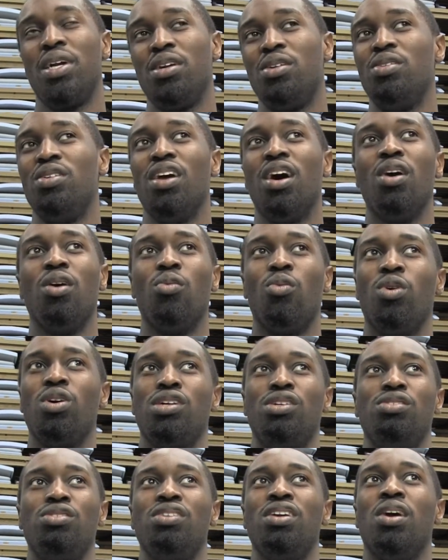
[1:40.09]
and you know
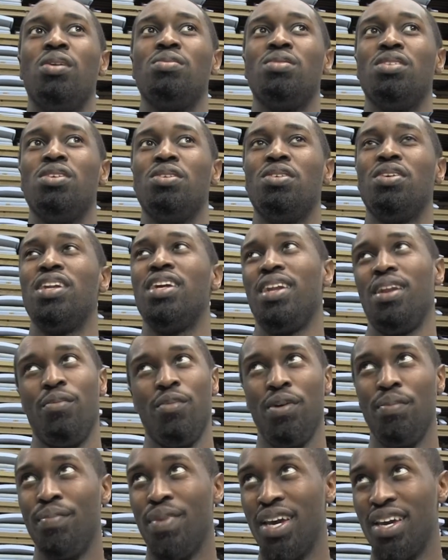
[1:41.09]
when you don't do it,
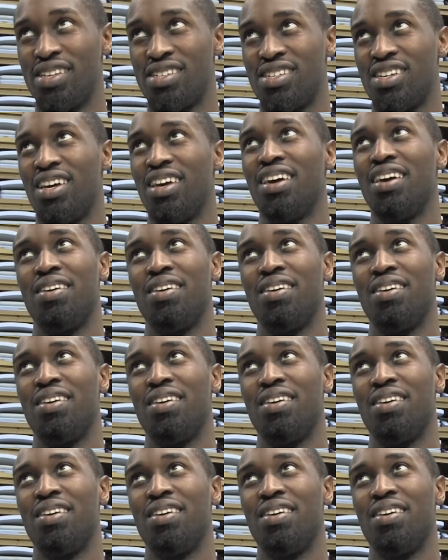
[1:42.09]
and we miss